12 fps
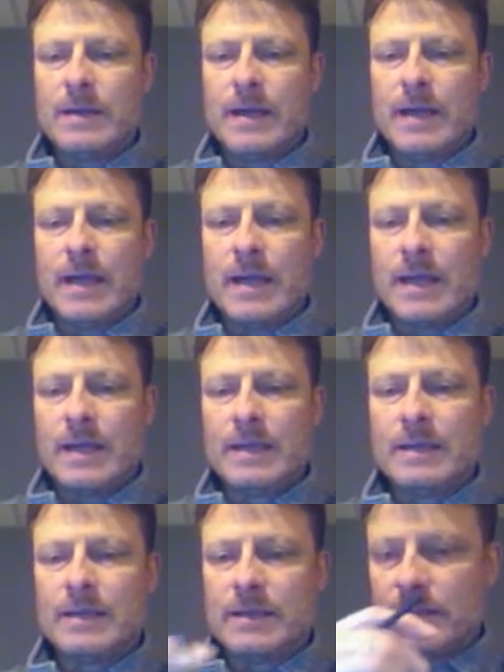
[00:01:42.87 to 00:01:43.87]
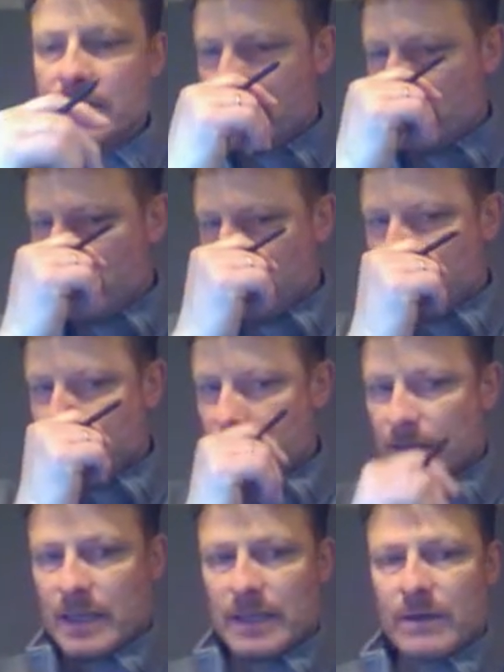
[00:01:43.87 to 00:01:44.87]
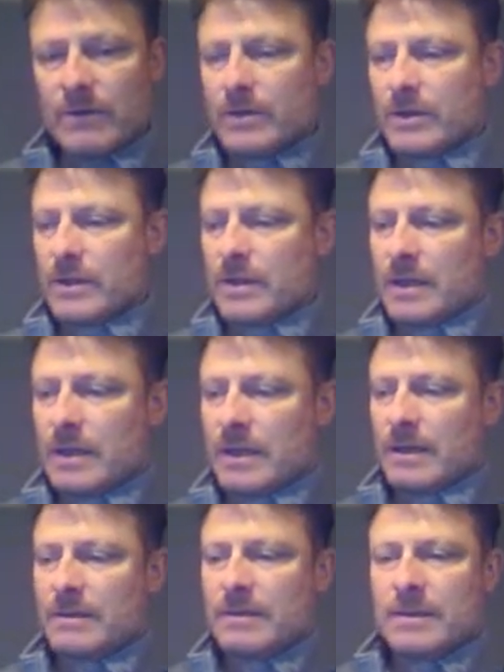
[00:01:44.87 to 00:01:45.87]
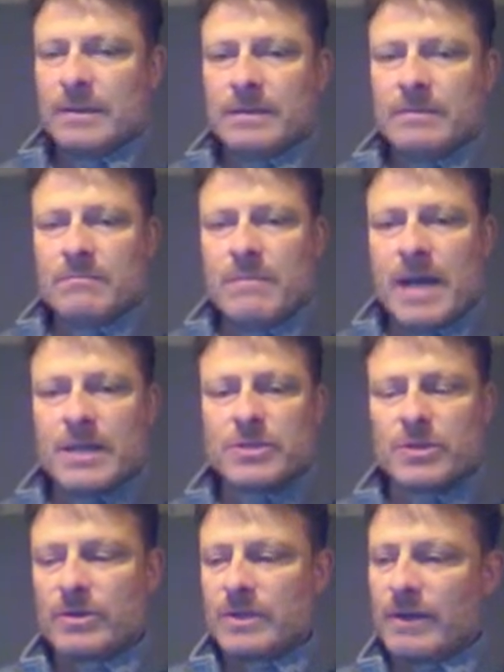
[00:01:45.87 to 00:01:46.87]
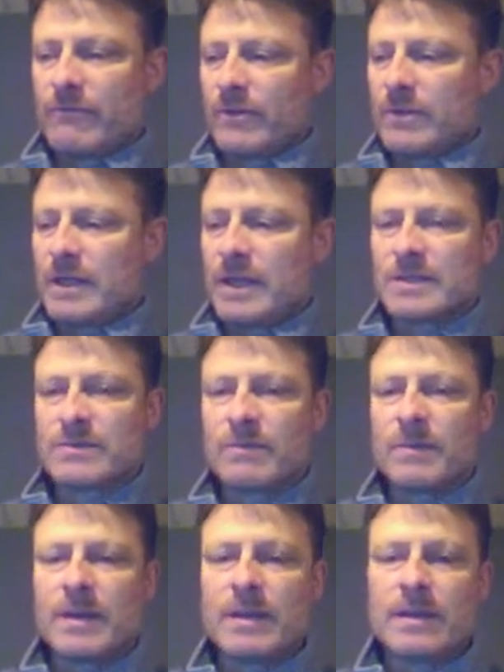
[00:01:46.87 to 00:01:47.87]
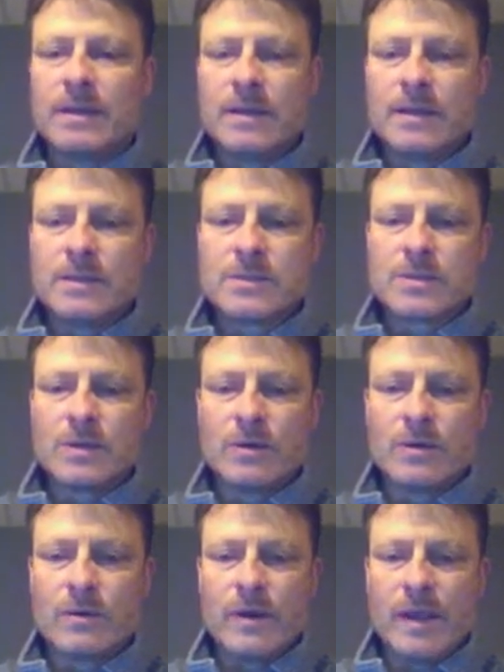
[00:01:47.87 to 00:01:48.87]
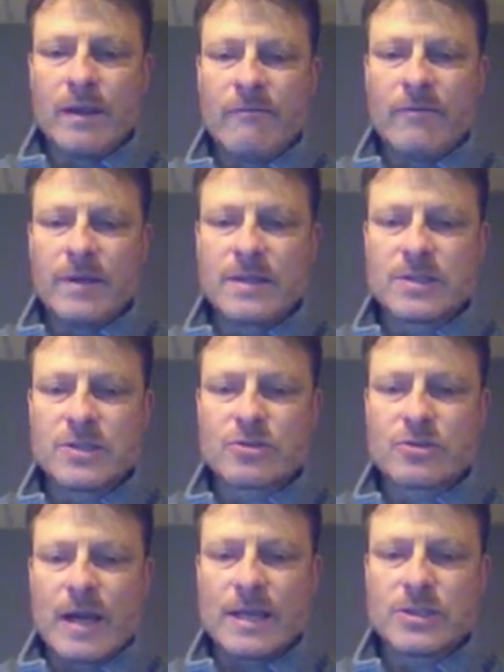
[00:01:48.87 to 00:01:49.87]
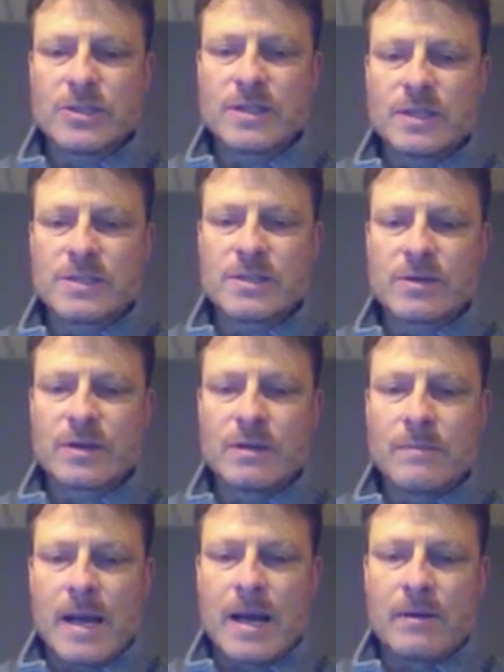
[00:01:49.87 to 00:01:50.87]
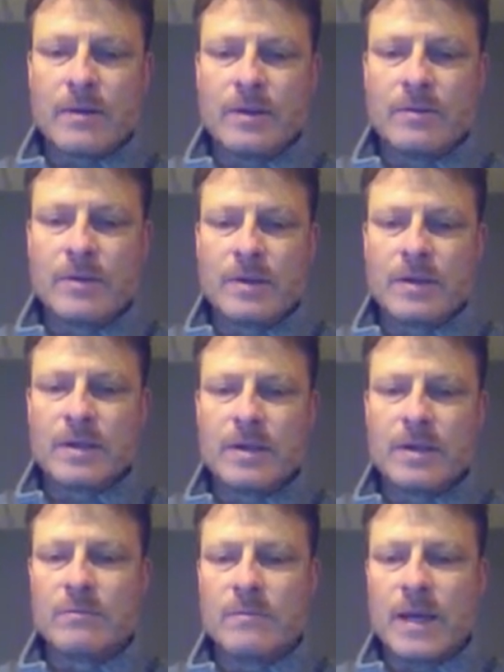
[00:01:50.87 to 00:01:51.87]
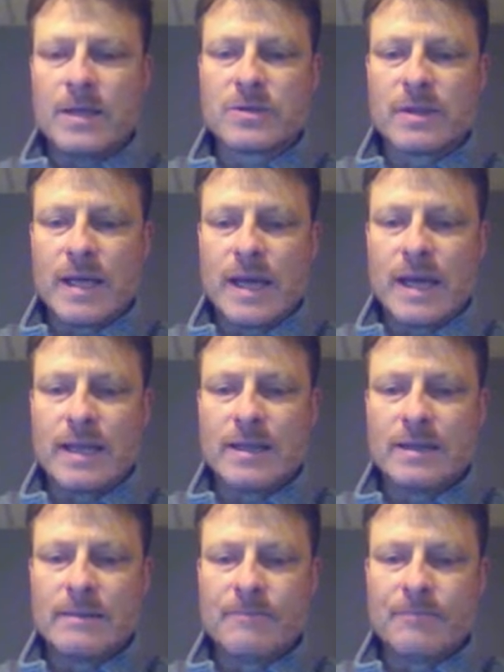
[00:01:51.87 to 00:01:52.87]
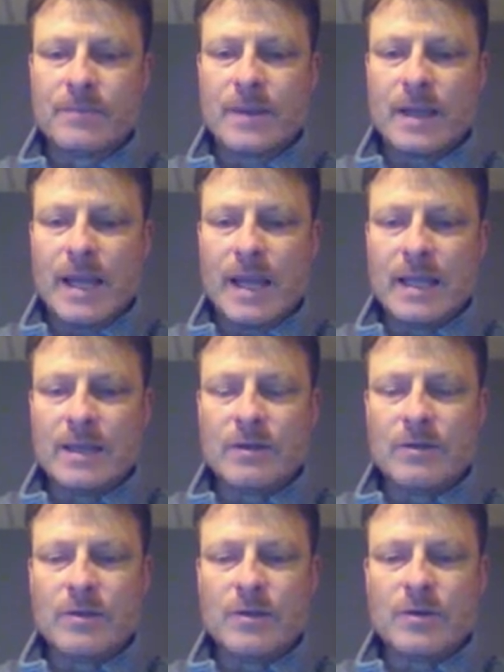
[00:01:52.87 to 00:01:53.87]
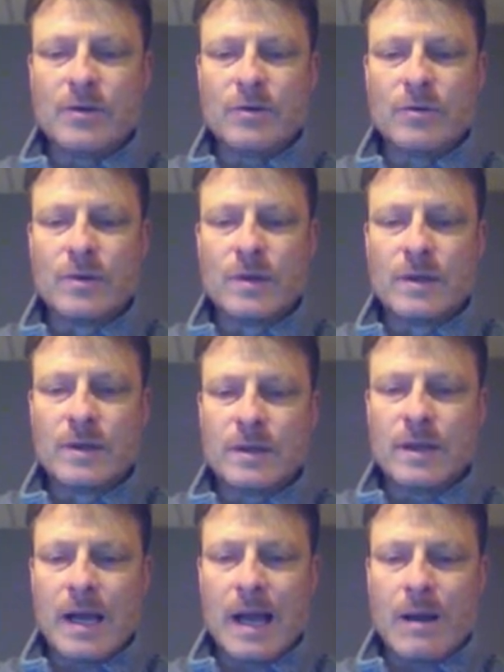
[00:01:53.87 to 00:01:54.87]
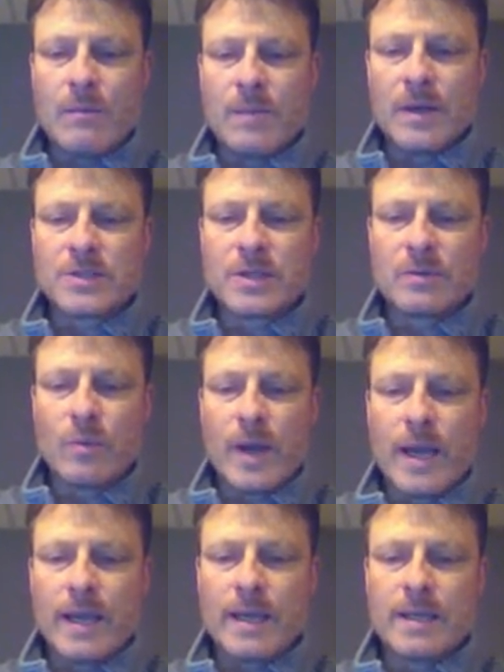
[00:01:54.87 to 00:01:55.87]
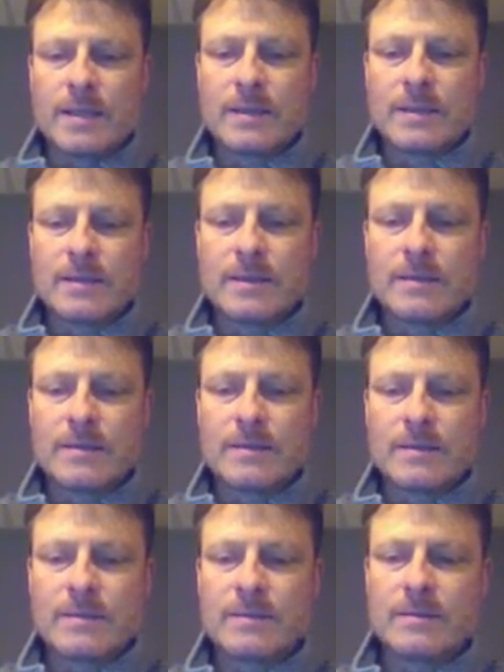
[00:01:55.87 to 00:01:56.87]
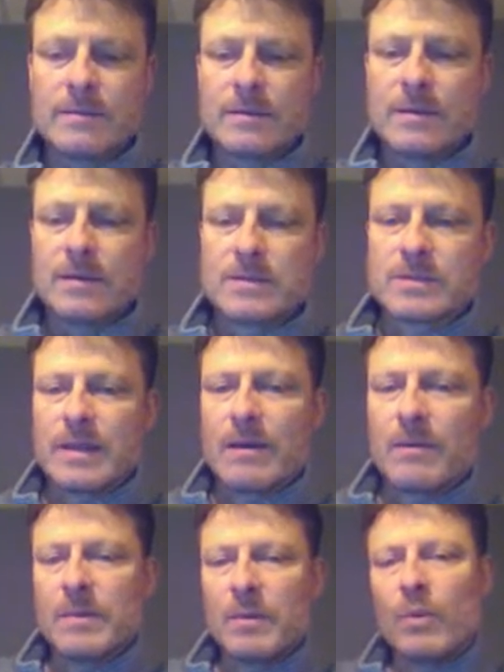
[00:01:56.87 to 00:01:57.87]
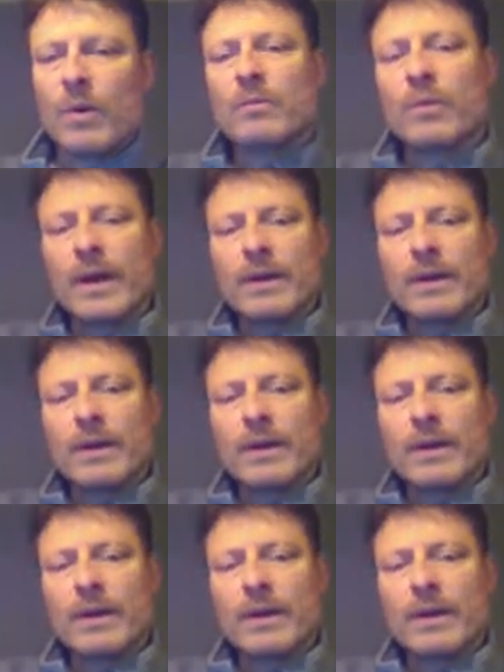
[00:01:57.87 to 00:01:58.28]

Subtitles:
and then you could measure different things from it. So if it stretched a certain amount, you'd measure that, and you knew how much it weighed. So that would be one way.